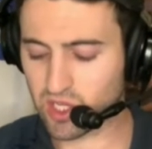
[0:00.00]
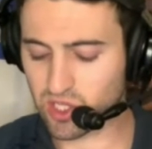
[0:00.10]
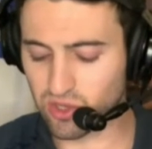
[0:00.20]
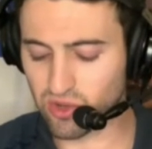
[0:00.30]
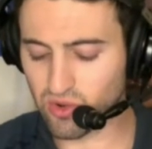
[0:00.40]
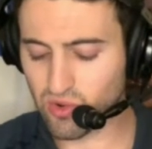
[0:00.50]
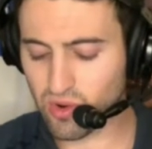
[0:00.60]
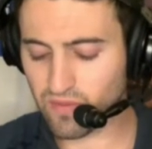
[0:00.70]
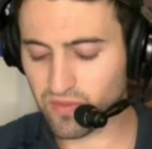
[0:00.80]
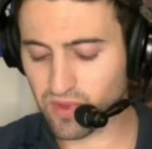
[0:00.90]

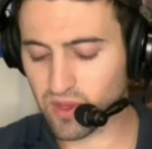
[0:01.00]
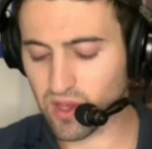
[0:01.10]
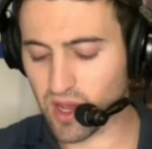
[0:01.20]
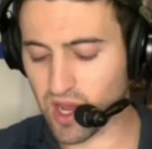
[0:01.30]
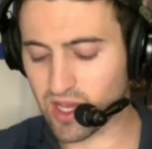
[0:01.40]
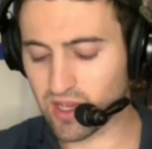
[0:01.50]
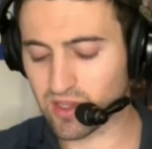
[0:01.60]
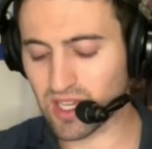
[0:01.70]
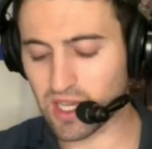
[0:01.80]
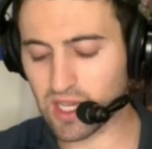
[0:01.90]
to uh,
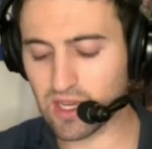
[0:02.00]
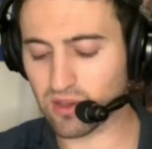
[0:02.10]
his Eat,